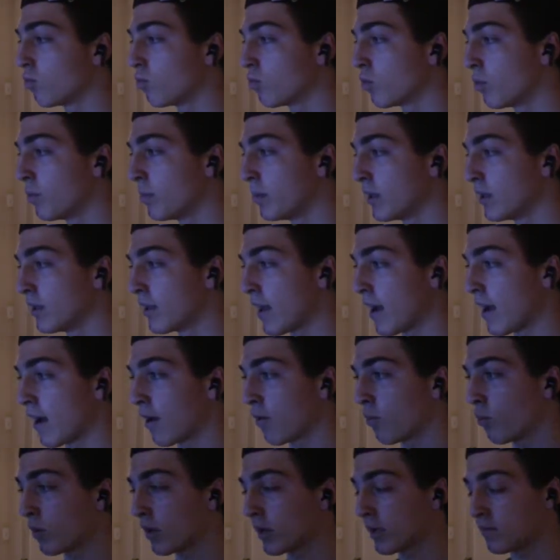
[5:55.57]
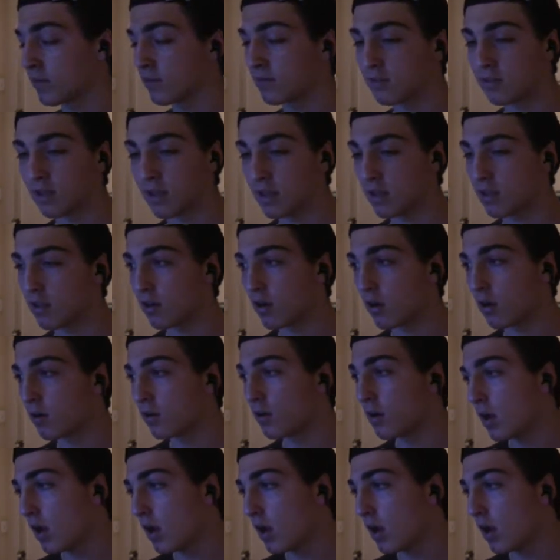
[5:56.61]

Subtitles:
will be there, and we can see, you know,